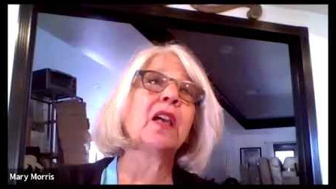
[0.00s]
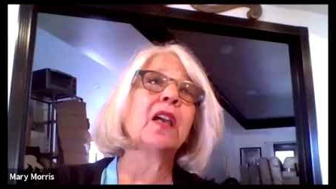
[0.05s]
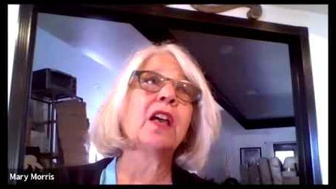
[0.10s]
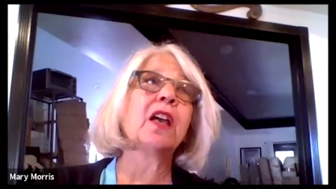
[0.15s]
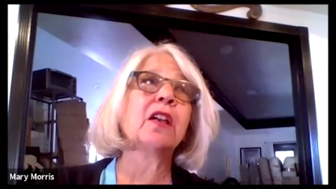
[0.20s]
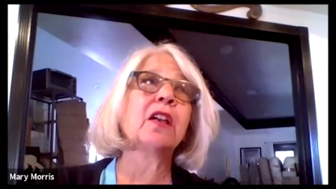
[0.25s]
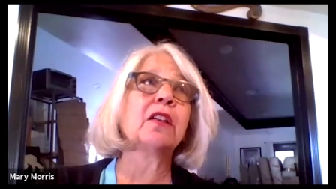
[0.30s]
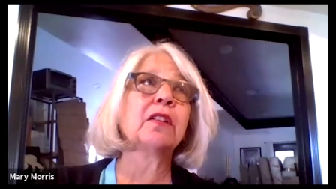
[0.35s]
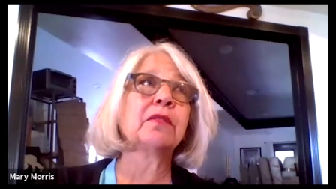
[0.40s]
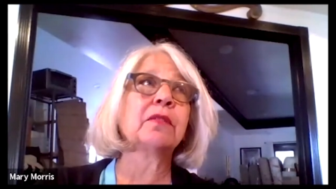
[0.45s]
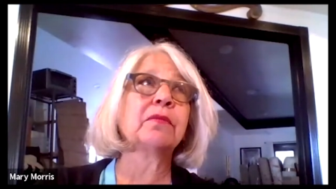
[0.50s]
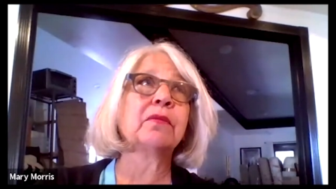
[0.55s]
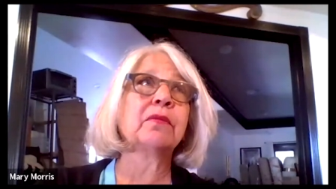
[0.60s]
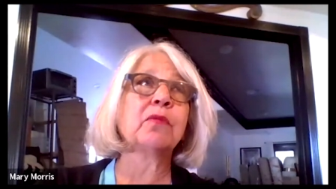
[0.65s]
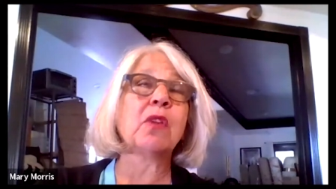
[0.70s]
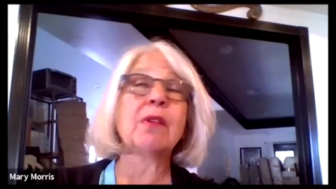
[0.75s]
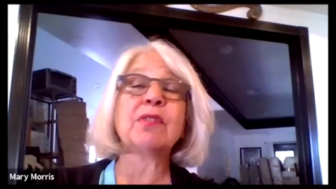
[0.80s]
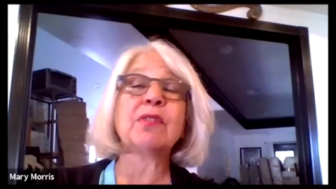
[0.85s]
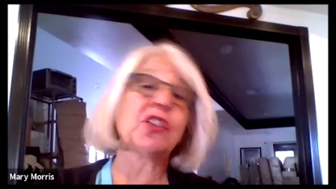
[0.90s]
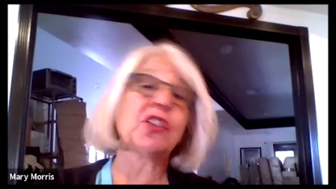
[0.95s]
uh,
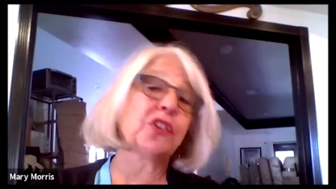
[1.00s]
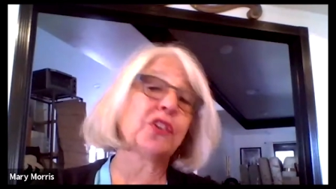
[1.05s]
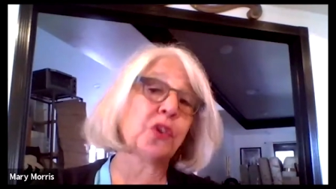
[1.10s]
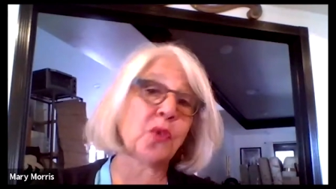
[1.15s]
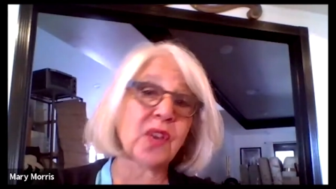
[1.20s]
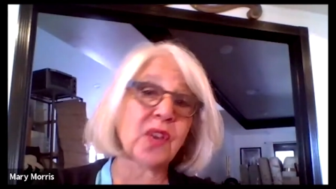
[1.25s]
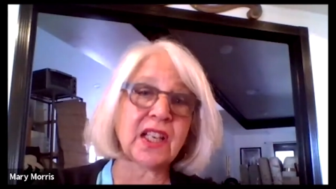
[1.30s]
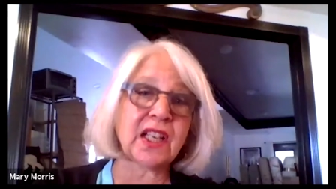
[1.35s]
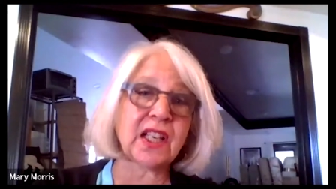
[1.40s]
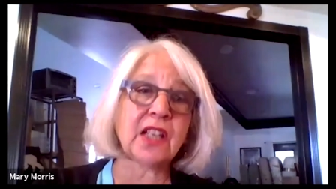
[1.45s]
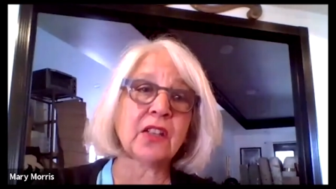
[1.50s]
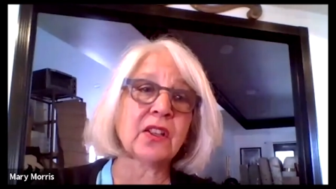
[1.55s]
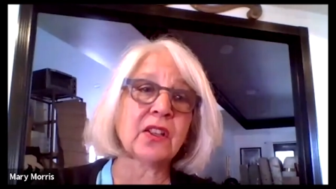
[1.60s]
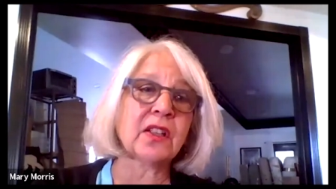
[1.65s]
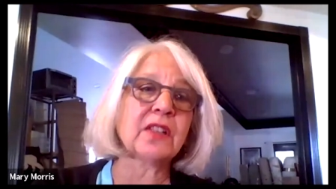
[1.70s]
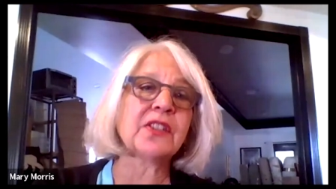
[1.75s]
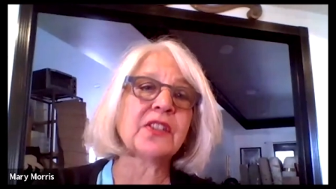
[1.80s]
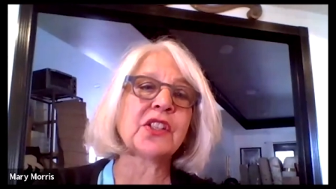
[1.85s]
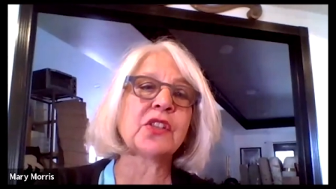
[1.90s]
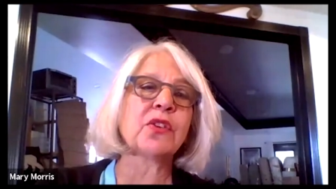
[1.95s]
where I was also quite
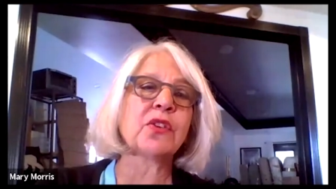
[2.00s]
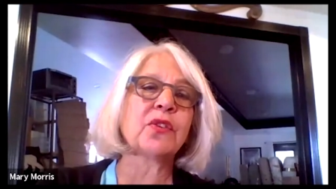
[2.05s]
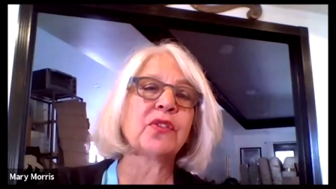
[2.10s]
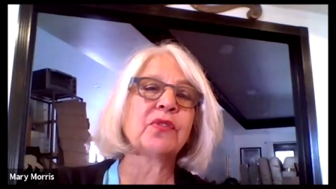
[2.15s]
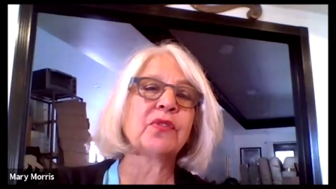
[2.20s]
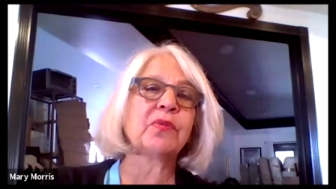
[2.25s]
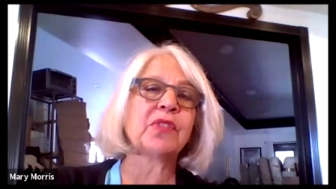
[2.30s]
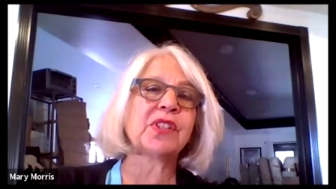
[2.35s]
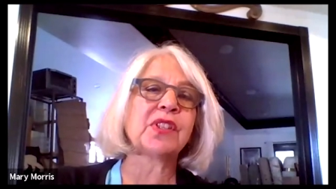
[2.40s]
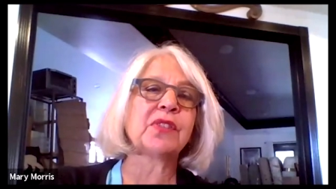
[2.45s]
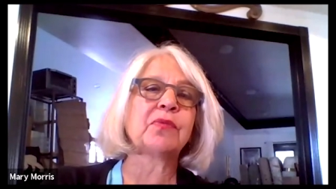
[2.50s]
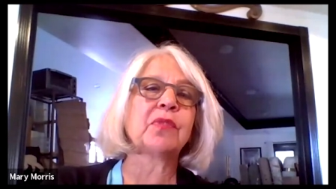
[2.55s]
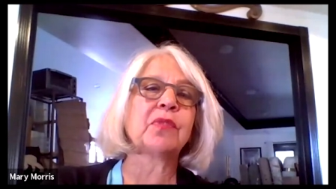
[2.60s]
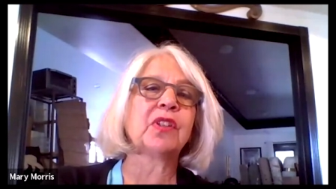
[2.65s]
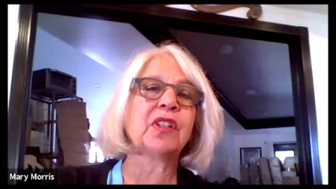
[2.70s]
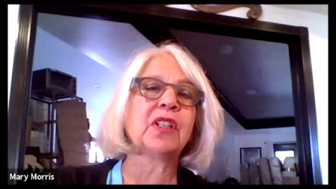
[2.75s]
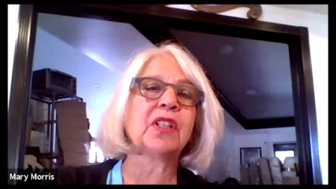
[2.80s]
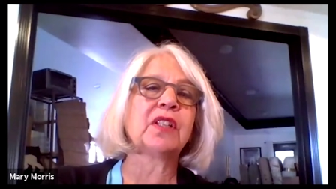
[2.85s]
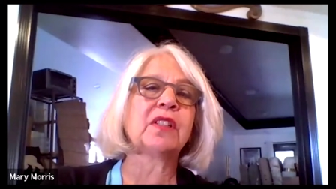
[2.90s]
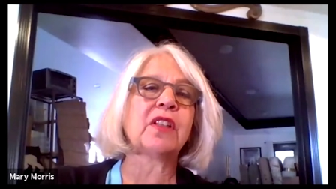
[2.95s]
ill, so it was
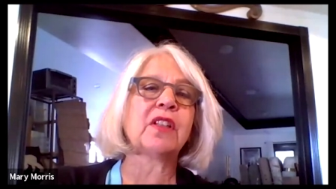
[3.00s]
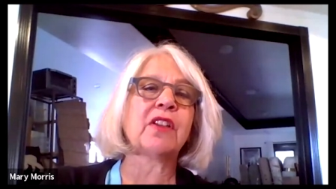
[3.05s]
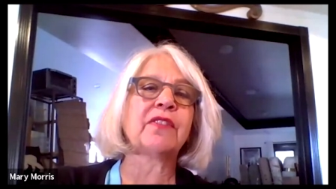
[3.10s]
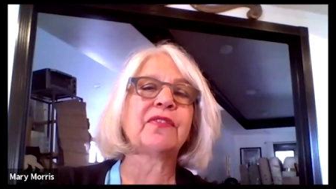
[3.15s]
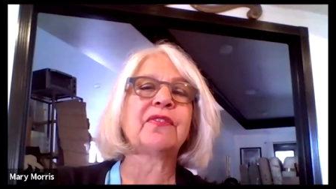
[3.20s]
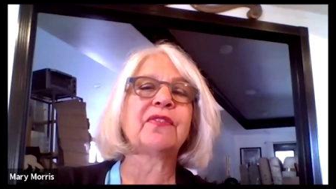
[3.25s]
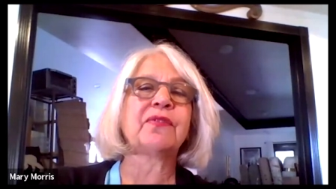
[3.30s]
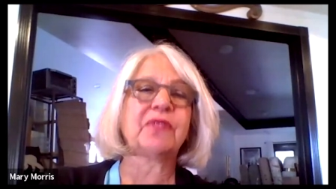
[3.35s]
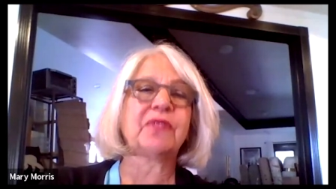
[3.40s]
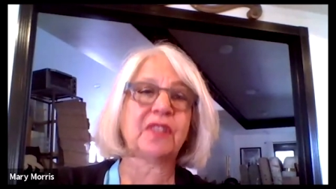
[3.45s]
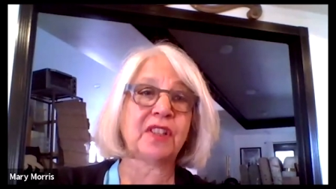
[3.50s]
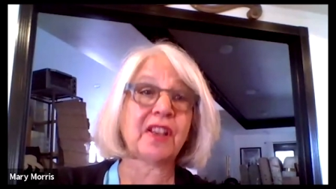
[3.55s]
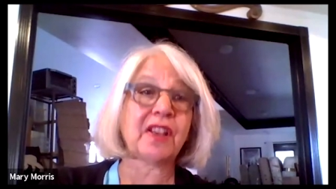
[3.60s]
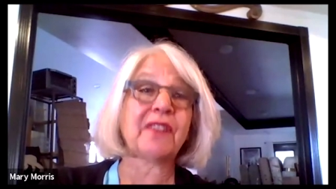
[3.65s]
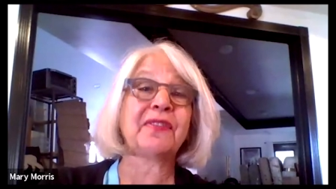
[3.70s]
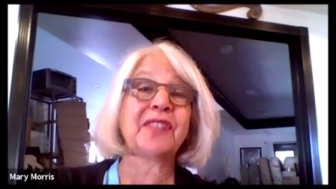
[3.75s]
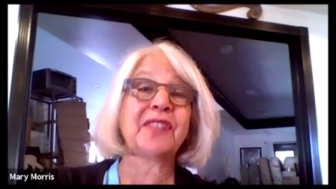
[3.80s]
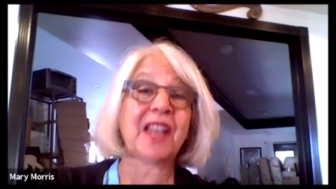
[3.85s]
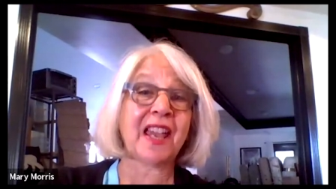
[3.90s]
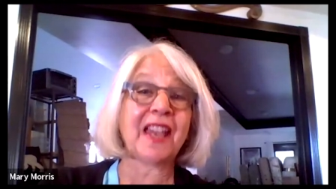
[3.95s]
really a tough
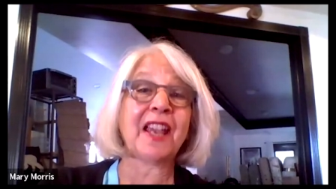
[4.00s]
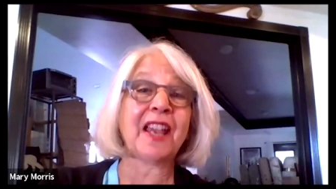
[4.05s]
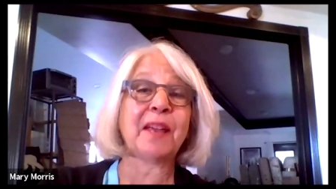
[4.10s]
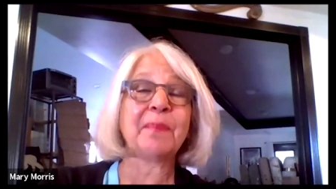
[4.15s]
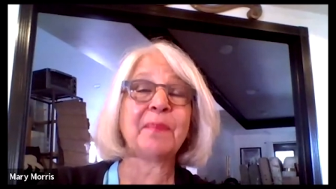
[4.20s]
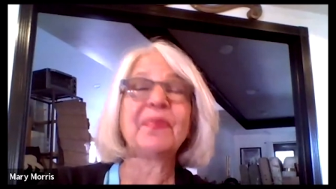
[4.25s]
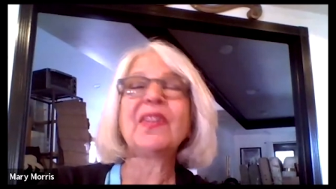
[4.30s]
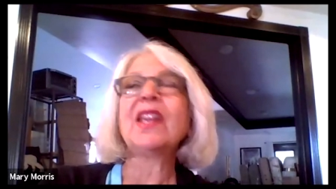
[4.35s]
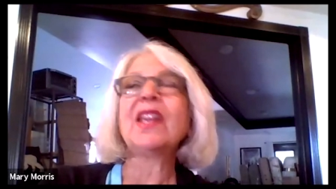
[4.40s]
tough time.